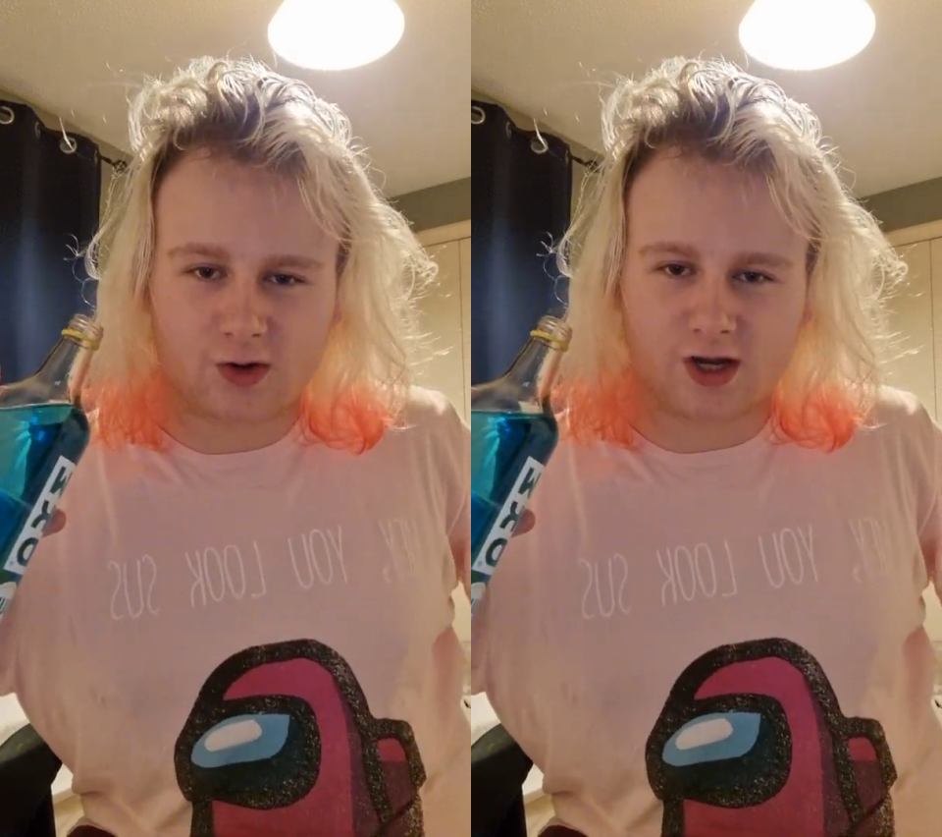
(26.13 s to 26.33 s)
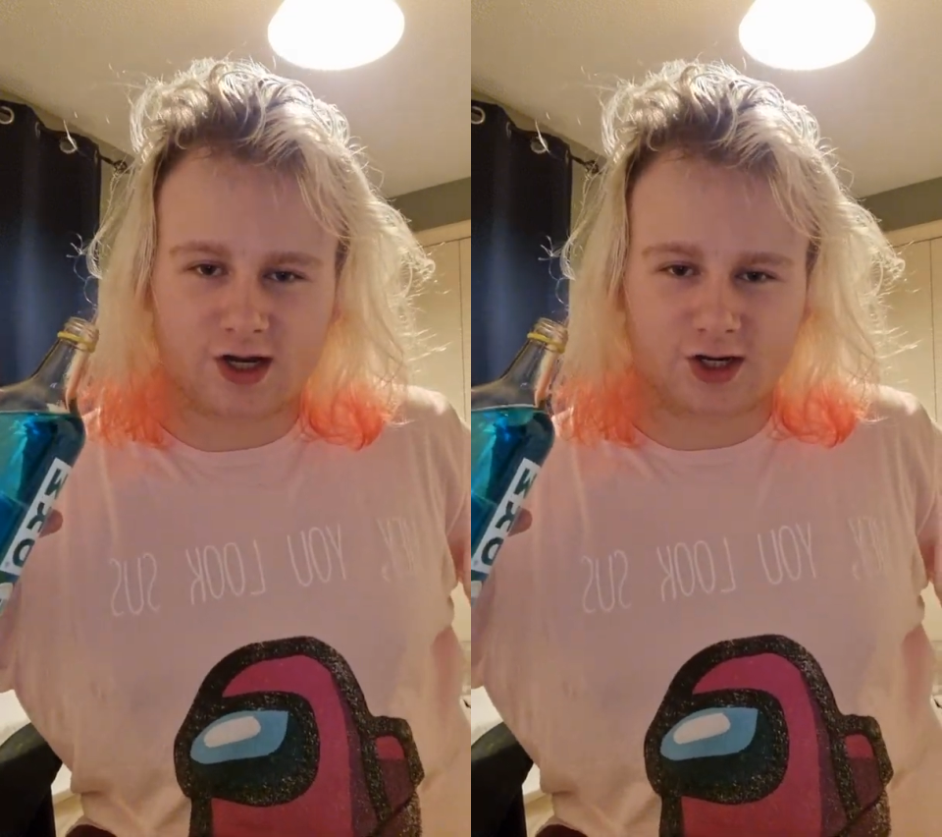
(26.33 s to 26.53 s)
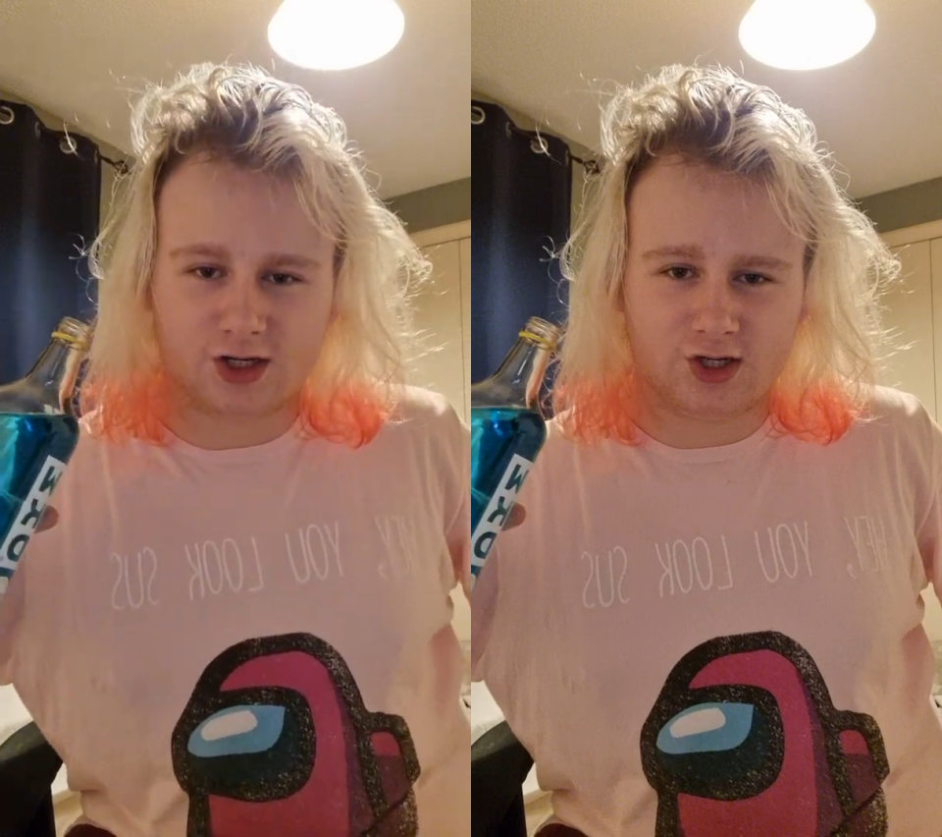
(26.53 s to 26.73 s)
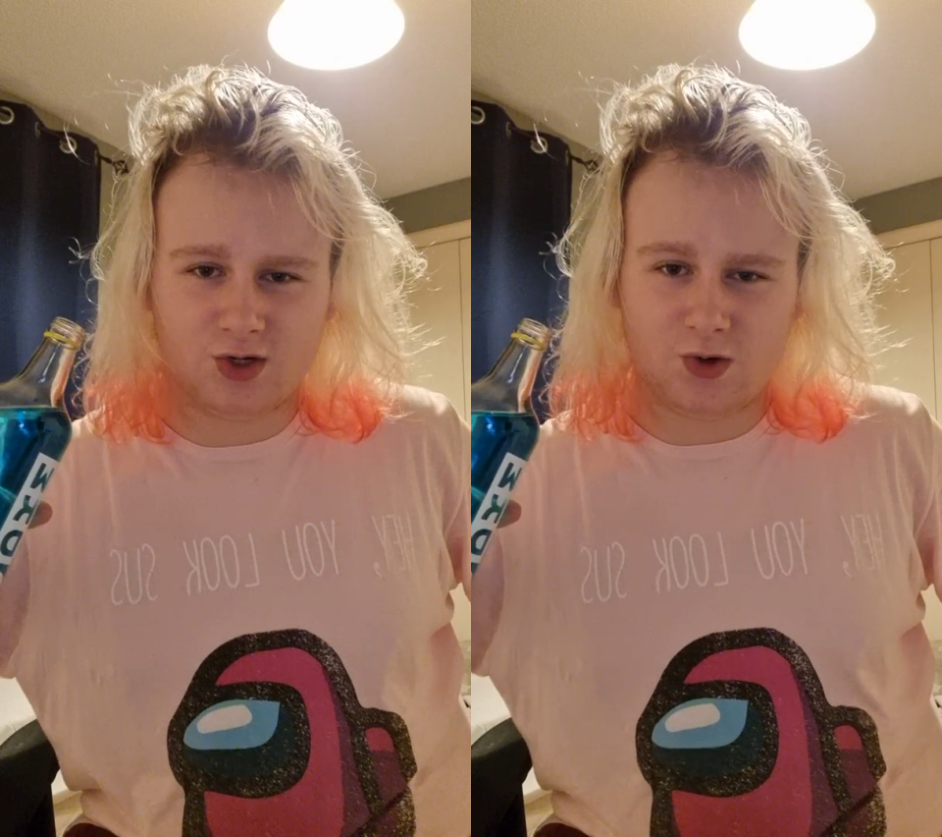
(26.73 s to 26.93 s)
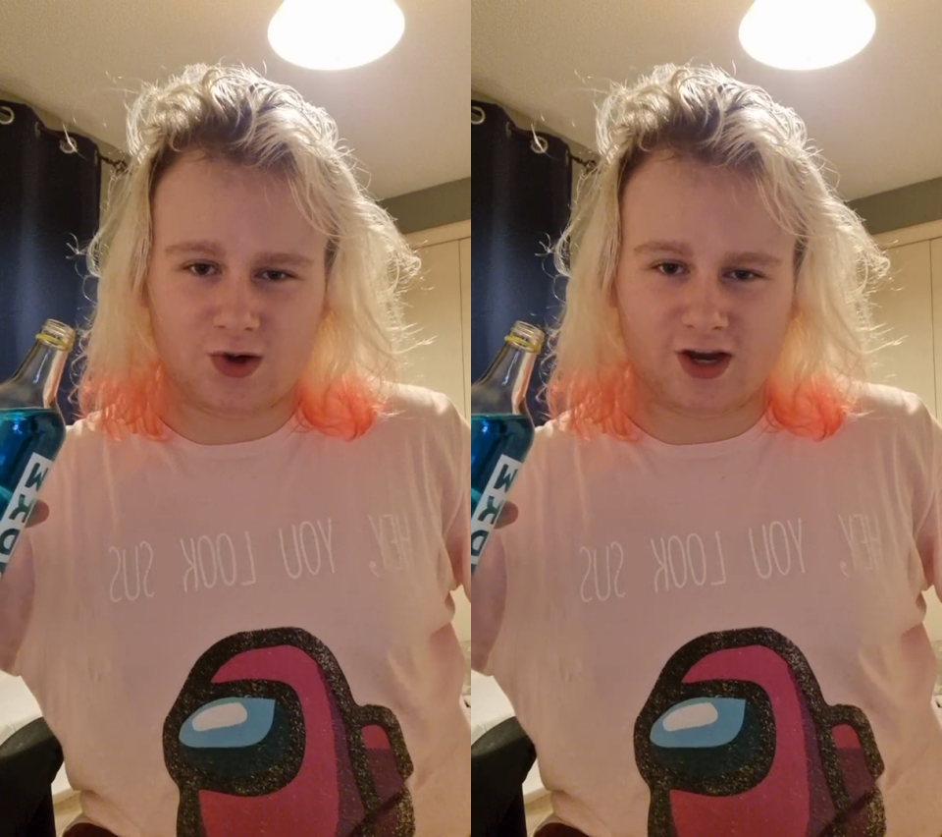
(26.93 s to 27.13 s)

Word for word: when you